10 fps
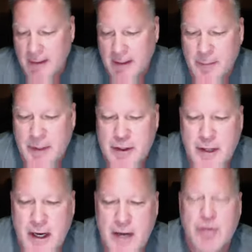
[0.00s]
And a big
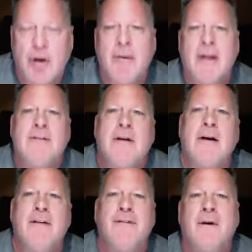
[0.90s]
shout out to our
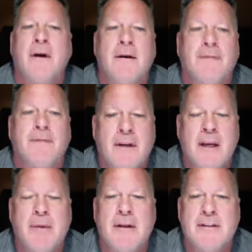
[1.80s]
military for uh, for
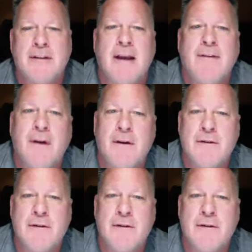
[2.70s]
keeping us safe here.